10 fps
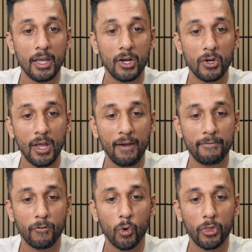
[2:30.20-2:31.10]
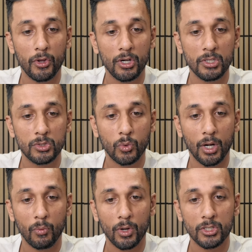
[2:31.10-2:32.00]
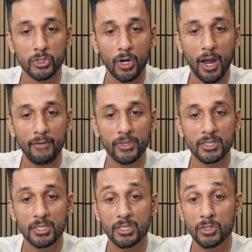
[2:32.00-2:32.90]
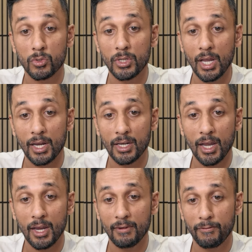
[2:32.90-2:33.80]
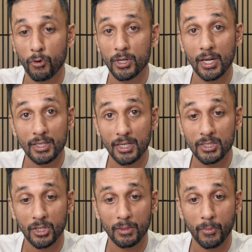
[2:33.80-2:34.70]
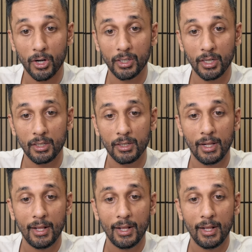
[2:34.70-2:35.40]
Here you have 430 Square One Drive. This is 388, 48 days on the market.